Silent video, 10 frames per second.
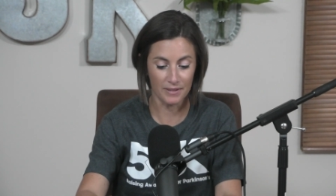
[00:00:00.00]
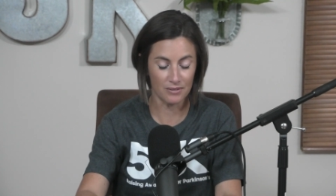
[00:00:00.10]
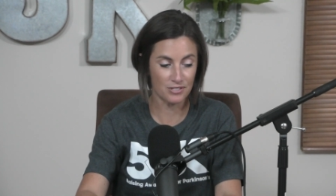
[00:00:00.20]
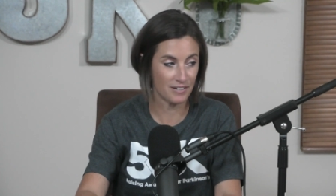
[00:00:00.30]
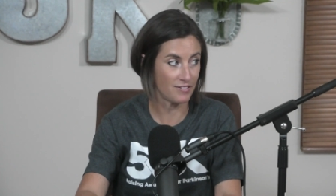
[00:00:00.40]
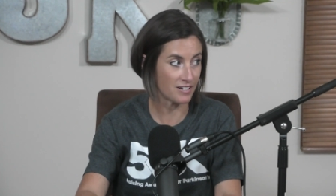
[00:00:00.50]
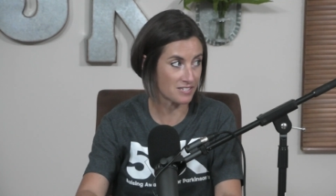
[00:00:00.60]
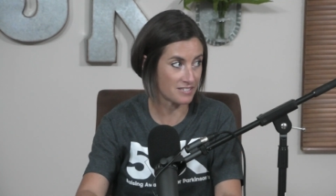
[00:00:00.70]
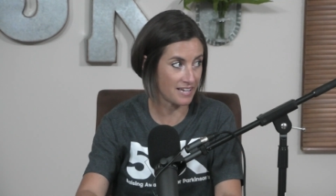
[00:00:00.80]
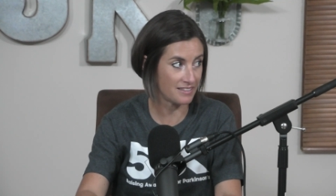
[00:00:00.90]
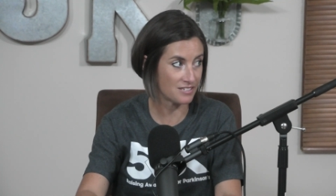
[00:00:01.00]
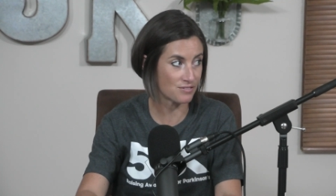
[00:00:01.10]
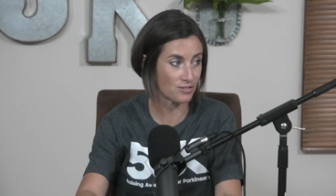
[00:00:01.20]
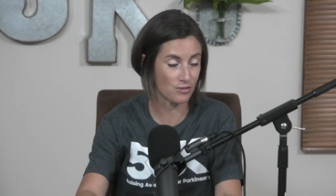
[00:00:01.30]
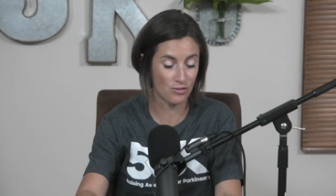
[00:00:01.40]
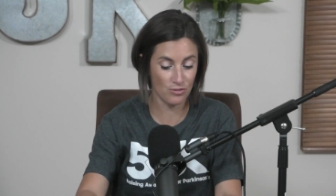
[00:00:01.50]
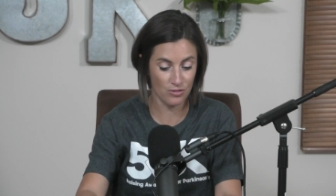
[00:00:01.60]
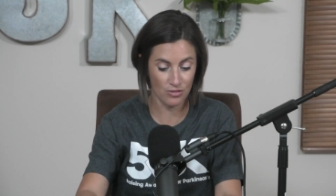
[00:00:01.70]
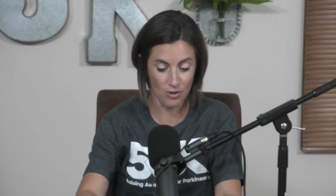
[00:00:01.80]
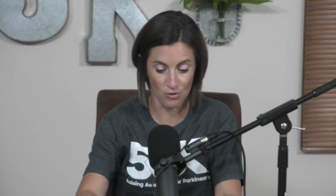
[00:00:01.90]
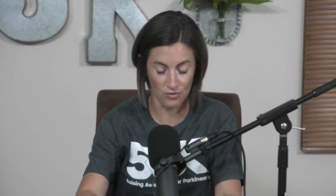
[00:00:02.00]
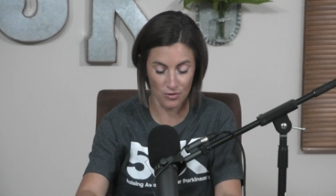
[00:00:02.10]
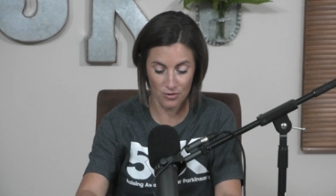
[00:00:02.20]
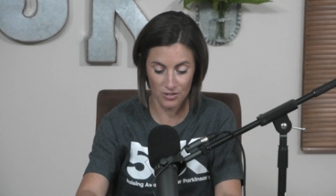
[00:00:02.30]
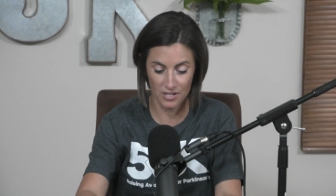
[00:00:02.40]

Michael J. Fox has had this for over thirty